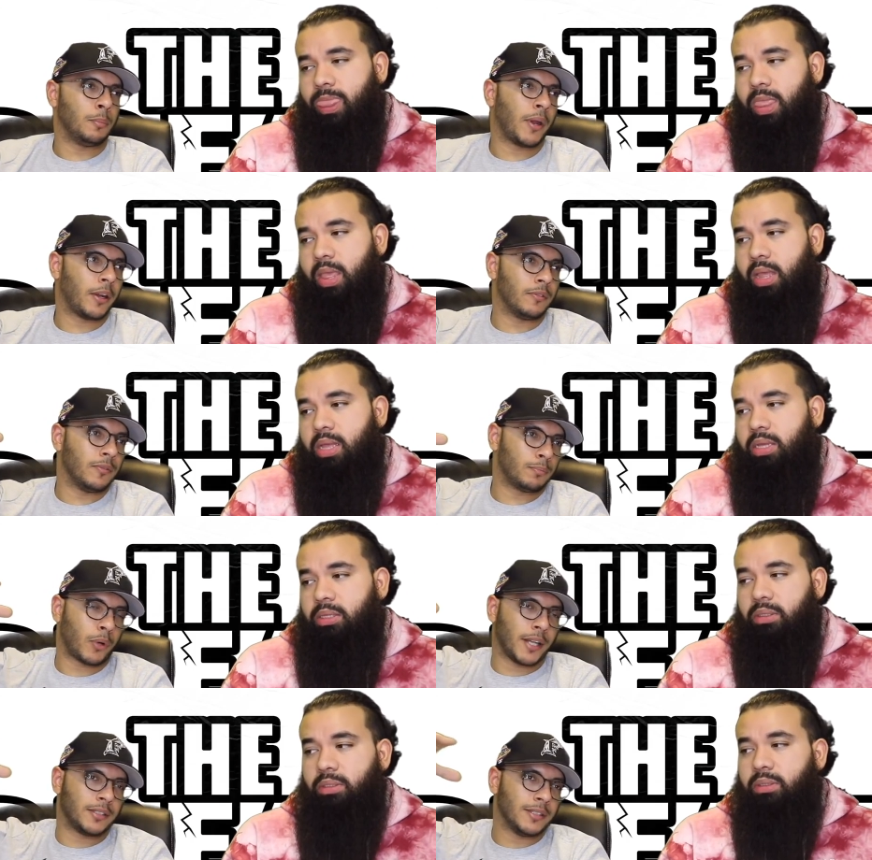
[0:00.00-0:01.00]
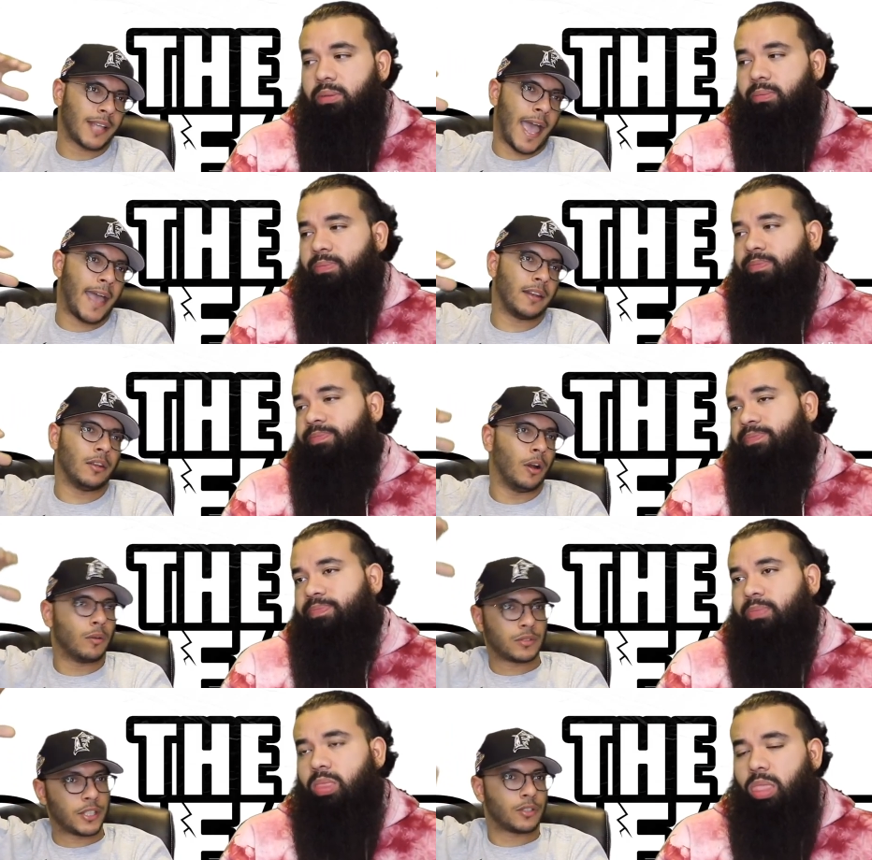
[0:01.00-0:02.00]
Speaker 1: competitive prices at,
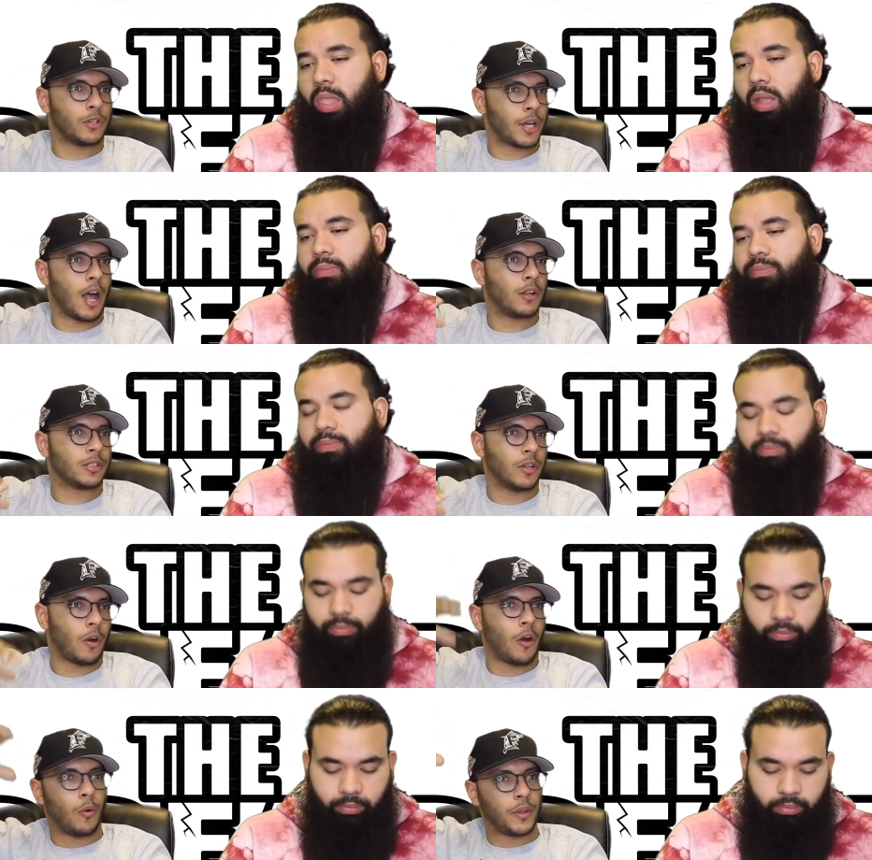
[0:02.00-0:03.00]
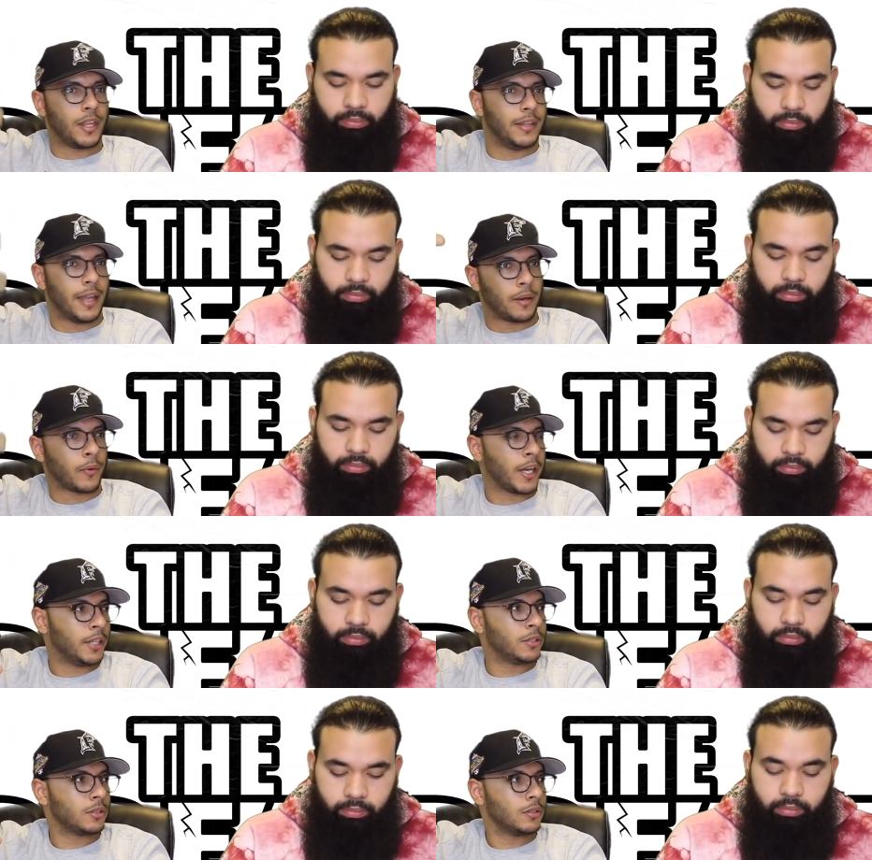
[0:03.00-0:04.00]
$600 and they're all within that
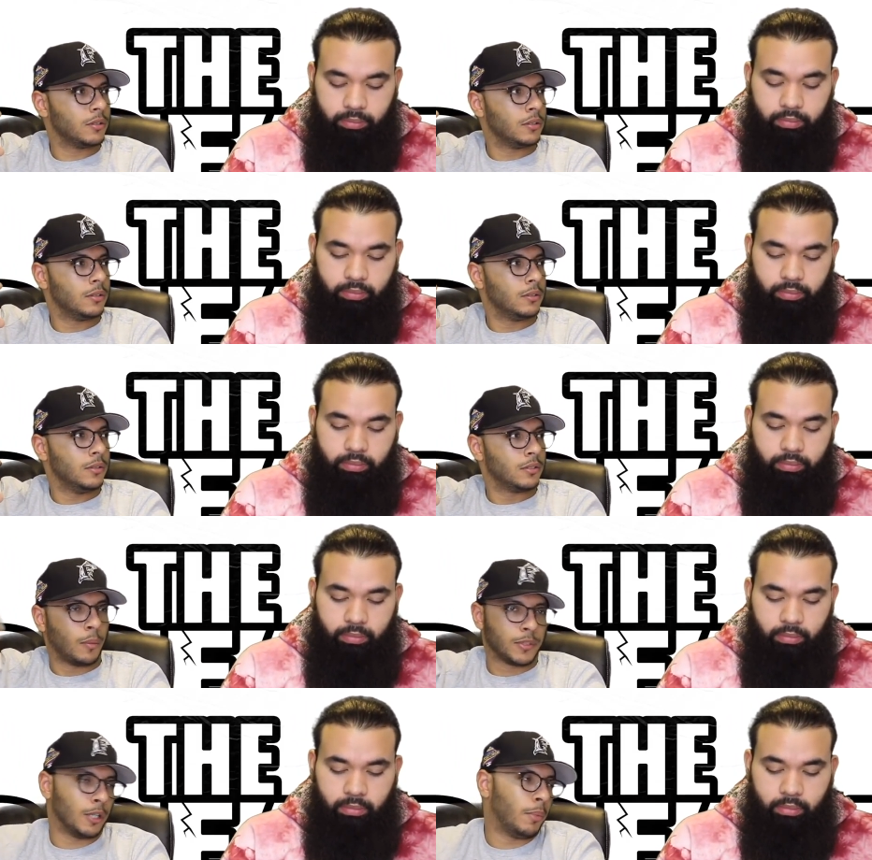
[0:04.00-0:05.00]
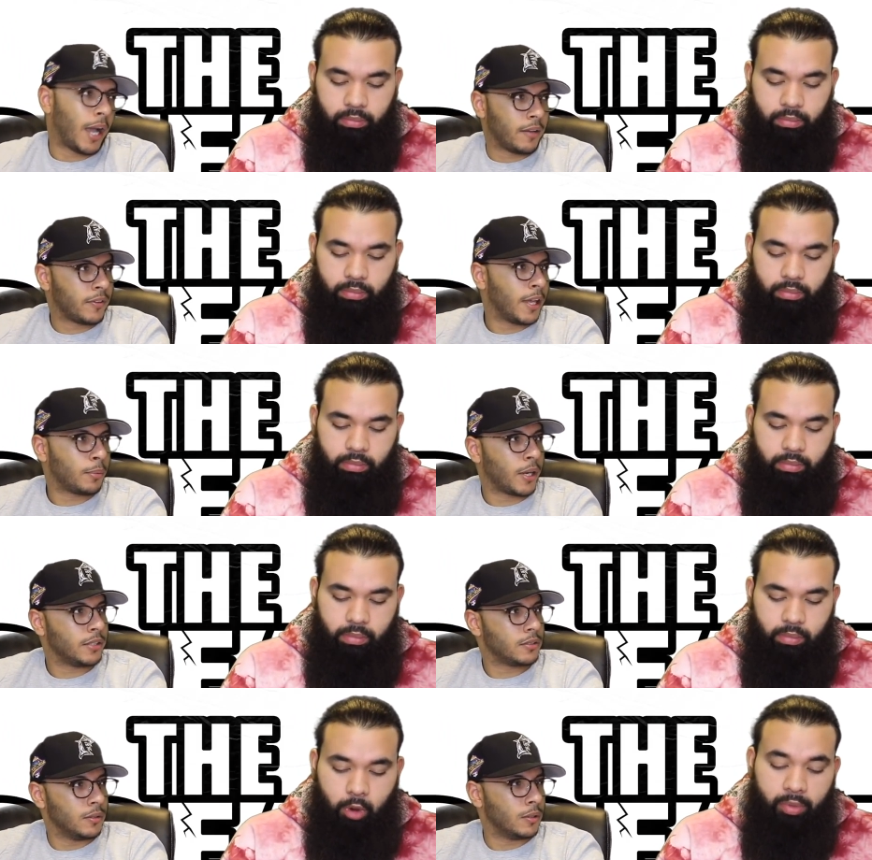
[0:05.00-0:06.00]
range, someone's gonna buy it for that
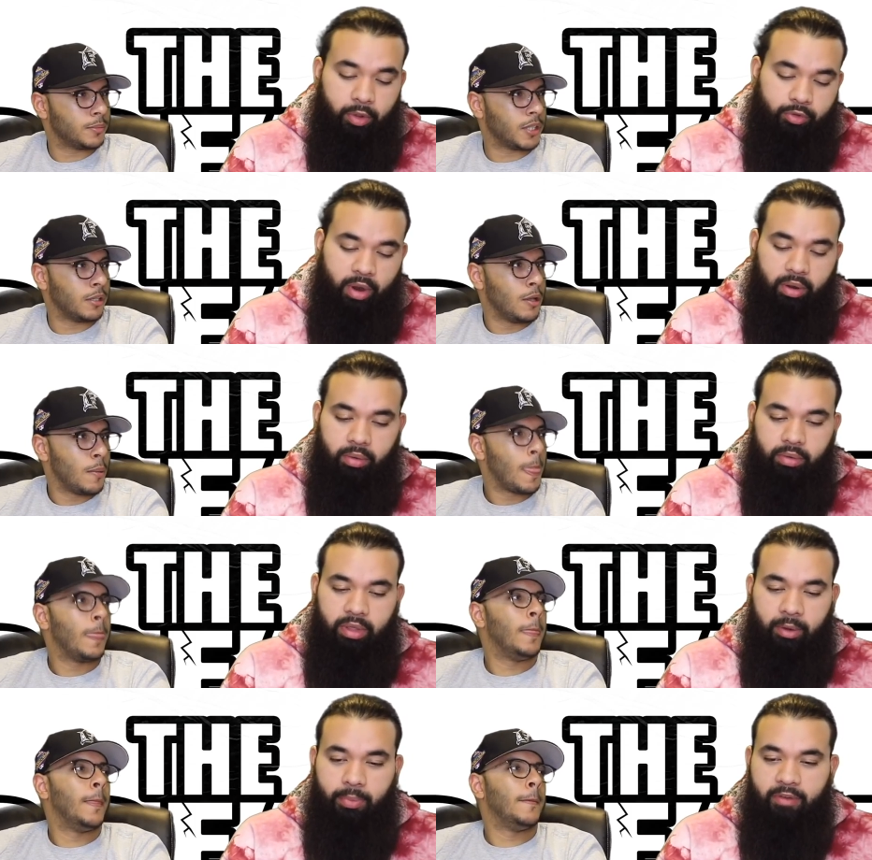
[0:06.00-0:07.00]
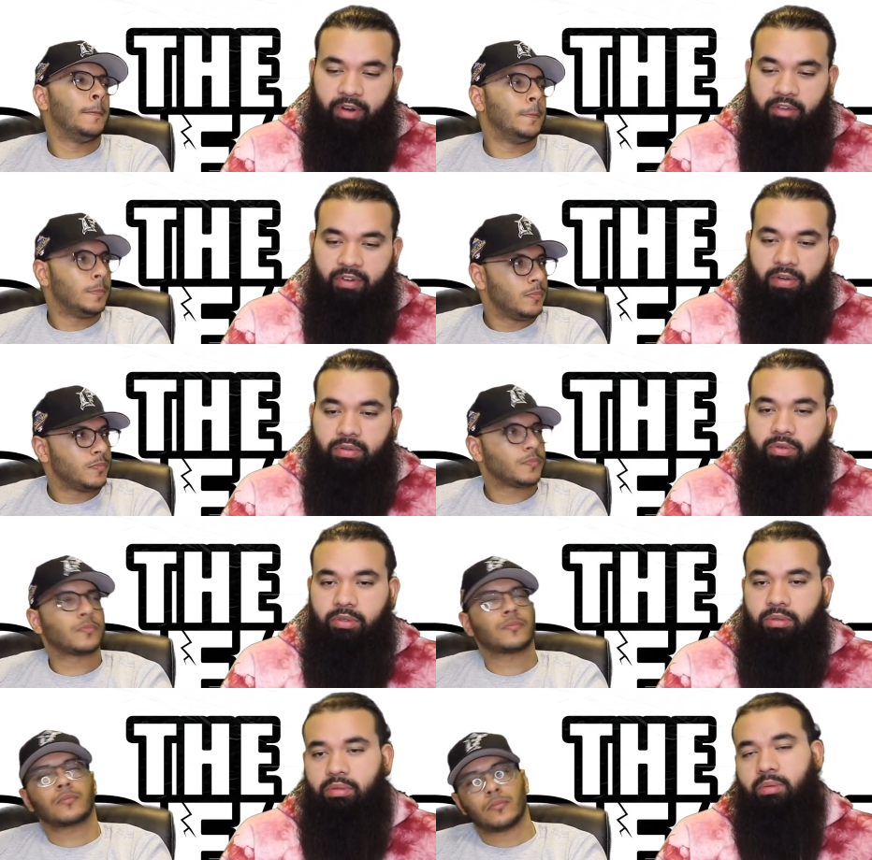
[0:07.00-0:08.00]
price.
Speaker 2: Oh, they'll try to get a pair for like
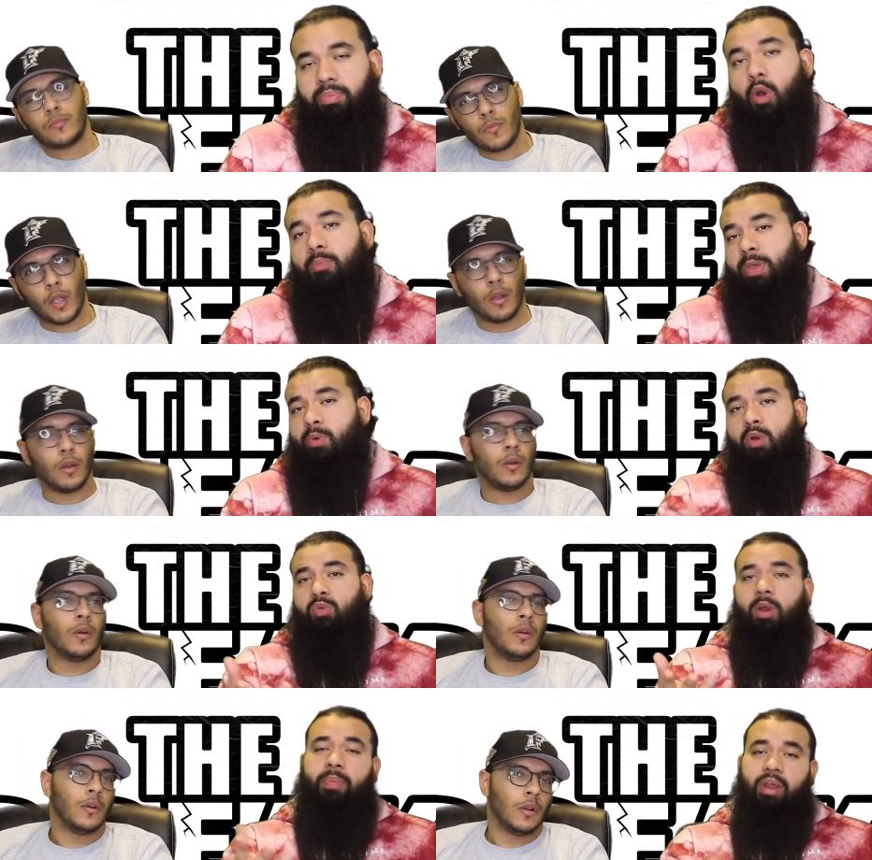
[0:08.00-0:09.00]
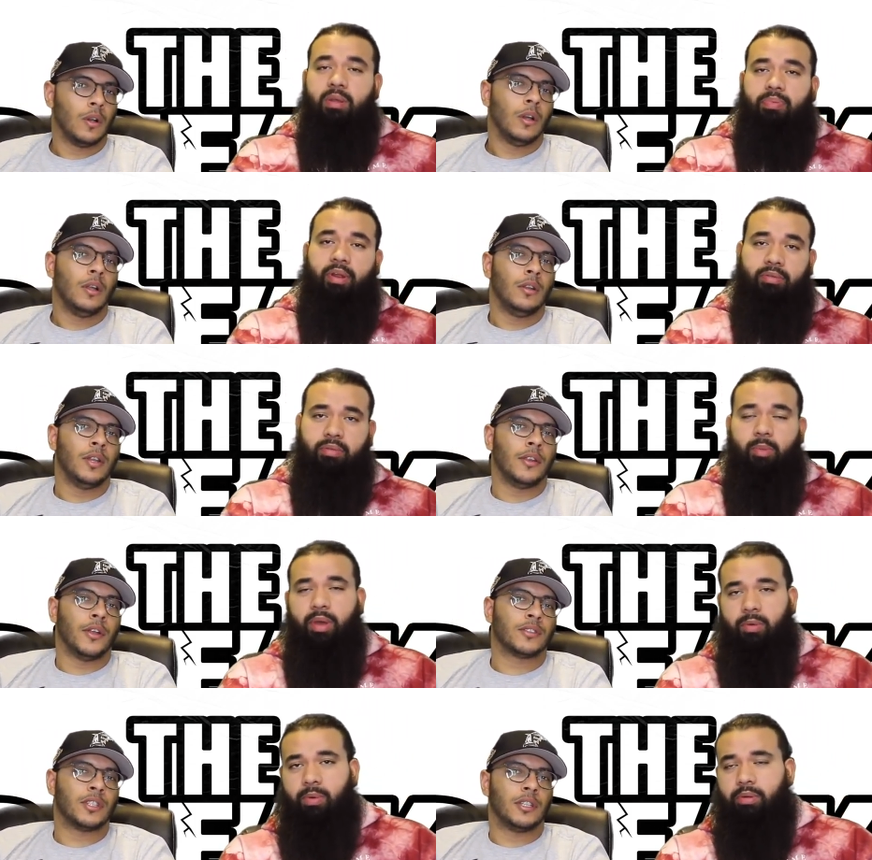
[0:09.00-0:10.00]
$500. Oh, people always want to pay their price.
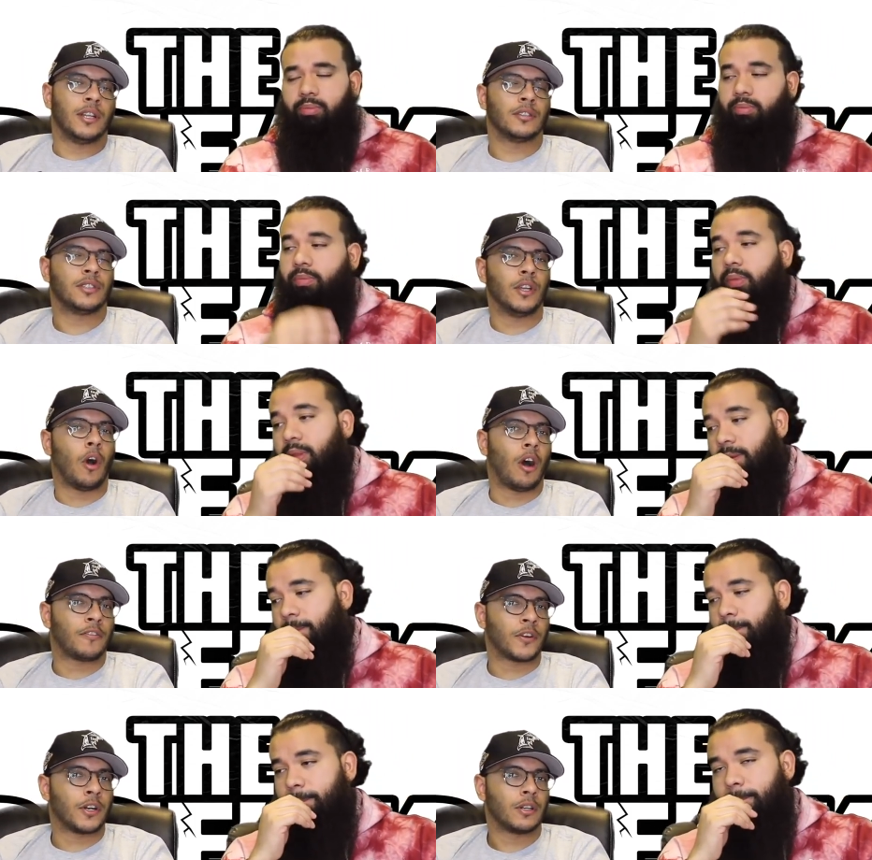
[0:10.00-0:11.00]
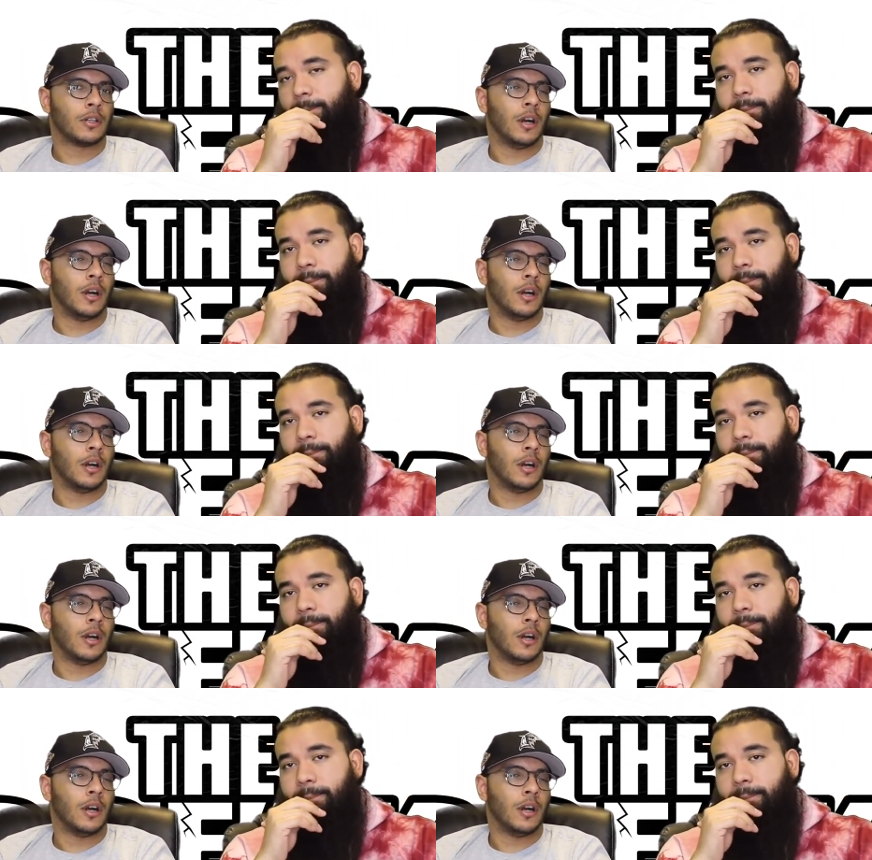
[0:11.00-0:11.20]
Speaker 1: They'll see offer.